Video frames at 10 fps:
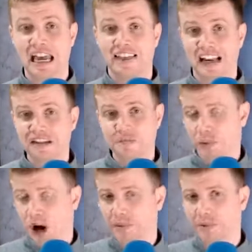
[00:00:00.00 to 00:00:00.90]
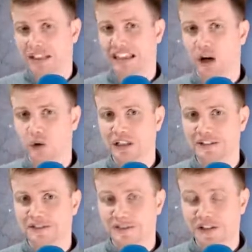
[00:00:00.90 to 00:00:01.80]
And that is probably the
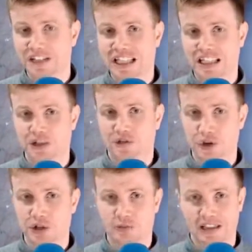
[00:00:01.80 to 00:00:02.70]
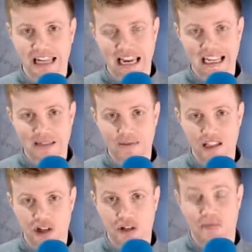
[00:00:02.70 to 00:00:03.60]
only 15 inch version with an
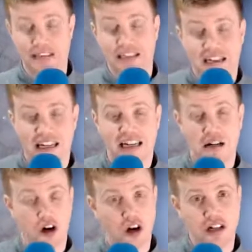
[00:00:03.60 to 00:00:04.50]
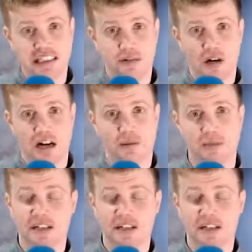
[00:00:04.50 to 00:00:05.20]
AMD chip inside that I can honestly recommend,